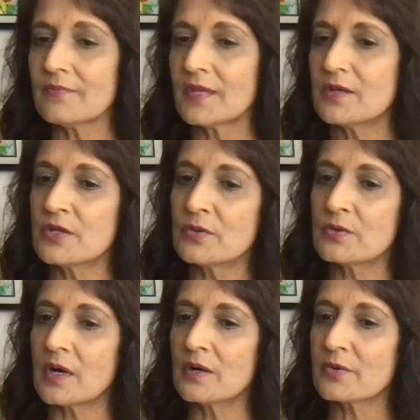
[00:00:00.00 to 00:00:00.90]

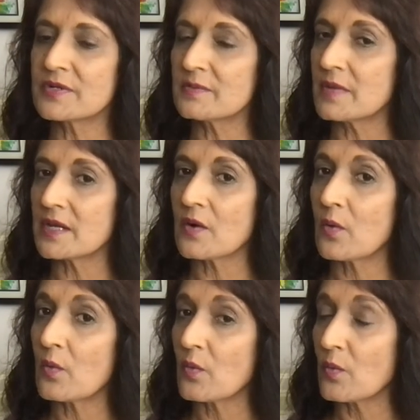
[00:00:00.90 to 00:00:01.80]
you are going to make
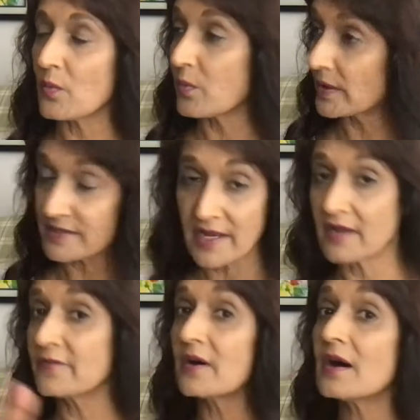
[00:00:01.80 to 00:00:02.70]

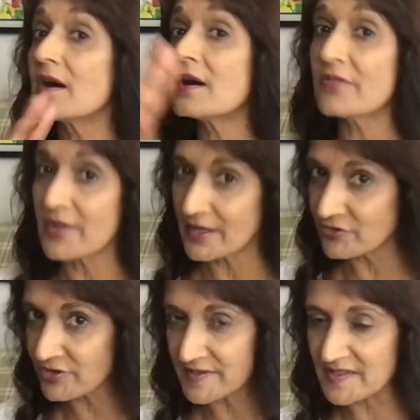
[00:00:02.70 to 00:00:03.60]
whatever other
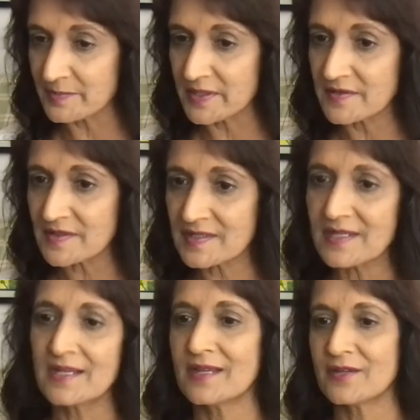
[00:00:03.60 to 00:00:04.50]
adjustments
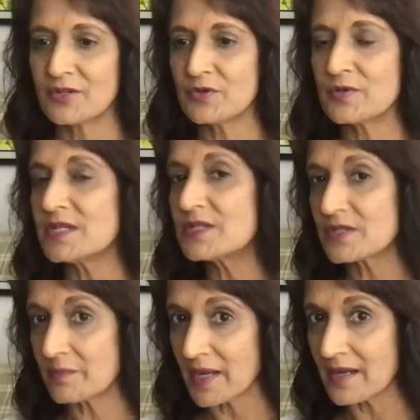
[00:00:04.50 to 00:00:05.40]
you need
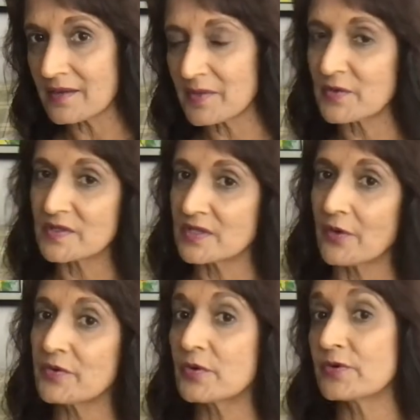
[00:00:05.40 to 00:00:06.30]
to make, because now
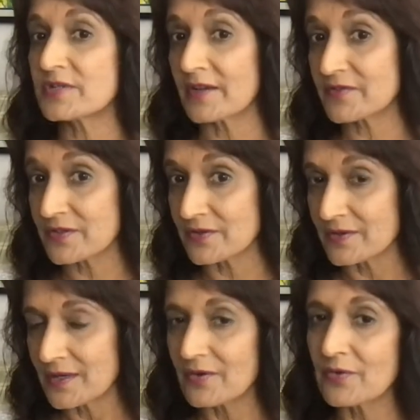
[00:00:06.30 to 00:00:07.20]
you're going to have to
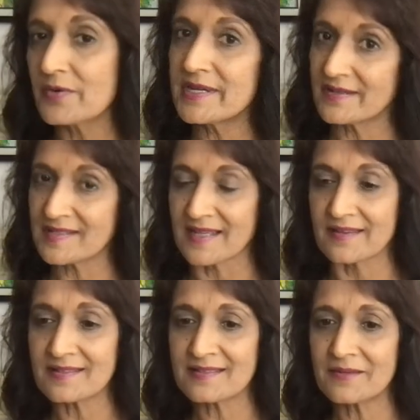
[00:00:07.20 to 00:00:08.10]

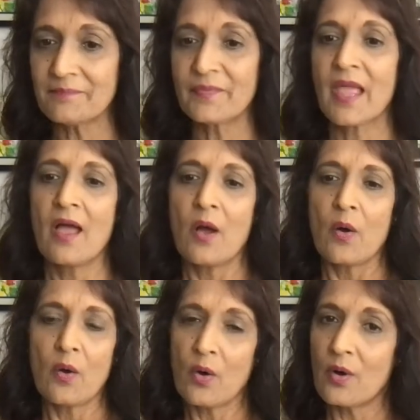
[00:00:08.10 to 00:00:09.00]
reassess,
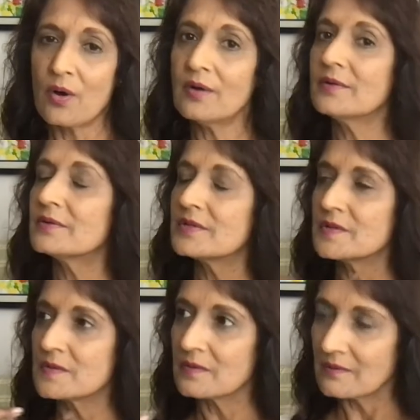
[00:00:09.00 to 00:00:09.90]
or
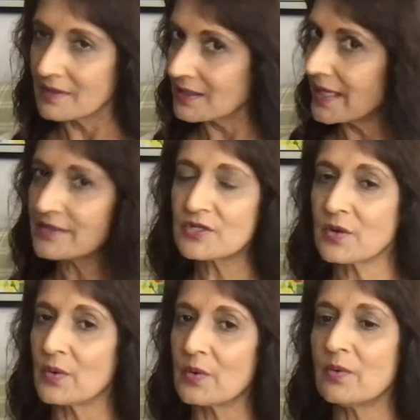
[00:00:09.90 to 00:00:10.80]
you let
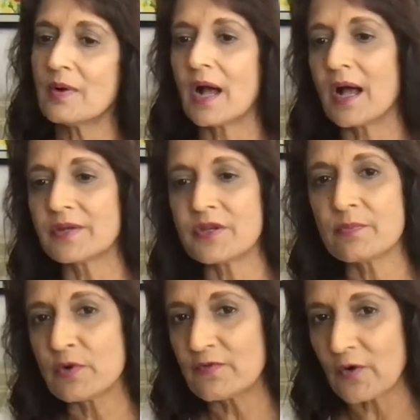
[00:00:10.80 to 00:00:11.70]
go and you
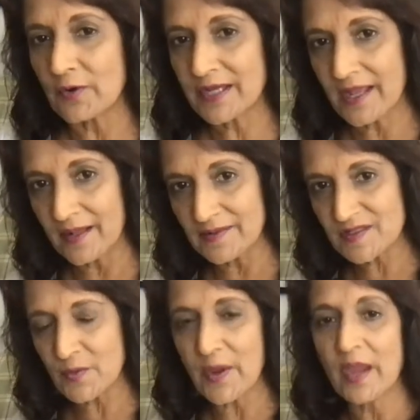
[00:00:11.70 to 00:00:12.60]
move on
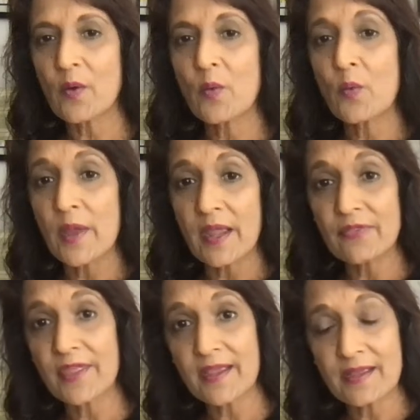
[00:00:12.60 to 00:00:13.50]
elsewhere where
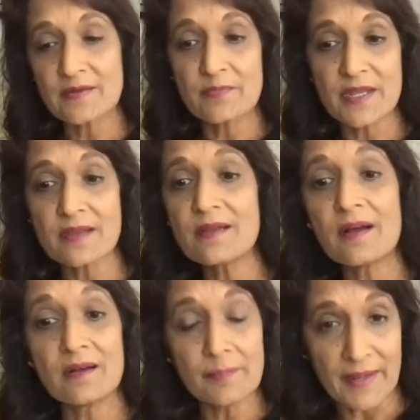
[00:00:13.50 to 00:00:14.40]
there can be
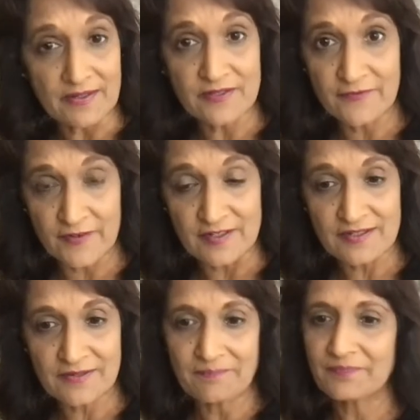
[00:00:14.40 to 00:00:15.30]
a better fit.